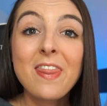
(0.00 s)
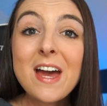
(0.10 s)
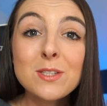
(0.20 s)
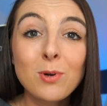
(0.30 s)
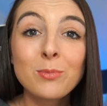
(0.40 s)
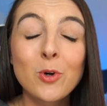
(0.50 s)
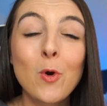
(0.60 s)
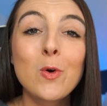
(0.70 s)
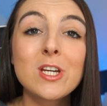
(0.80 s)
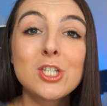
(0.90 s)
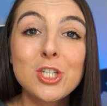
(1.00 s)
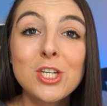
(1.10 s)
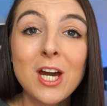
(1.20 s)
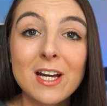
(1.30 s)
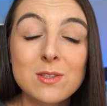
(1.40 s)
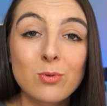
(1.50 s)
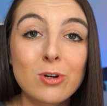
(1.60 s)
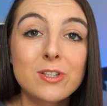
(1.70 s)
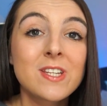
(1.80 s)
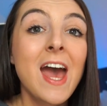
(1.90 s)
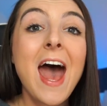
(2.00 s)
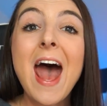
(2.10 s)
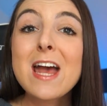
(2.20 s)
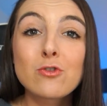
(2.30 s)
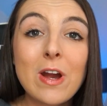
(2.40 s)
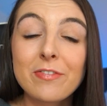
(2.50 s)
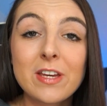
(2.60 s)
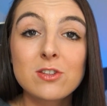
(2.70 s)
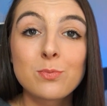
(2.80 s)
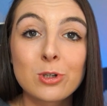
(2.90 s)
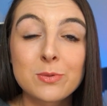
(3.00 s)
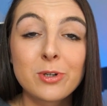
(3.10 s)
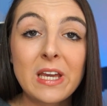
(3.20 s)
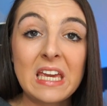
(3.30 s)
That's promo code SheGotSports at DraftKings Sportsbook,